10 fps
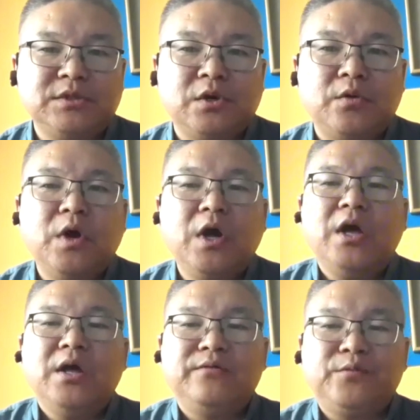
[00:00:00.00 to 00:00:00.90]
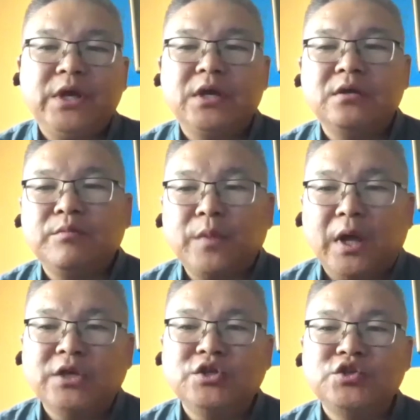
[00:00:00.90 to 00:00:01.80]
So if we can
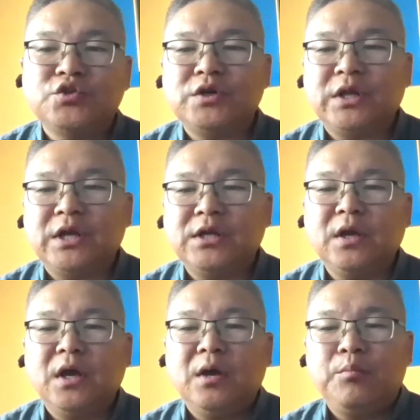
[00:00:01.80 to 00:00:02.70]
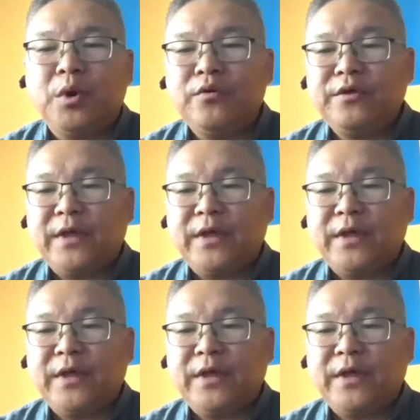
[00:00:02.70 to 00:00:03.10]
ensure that both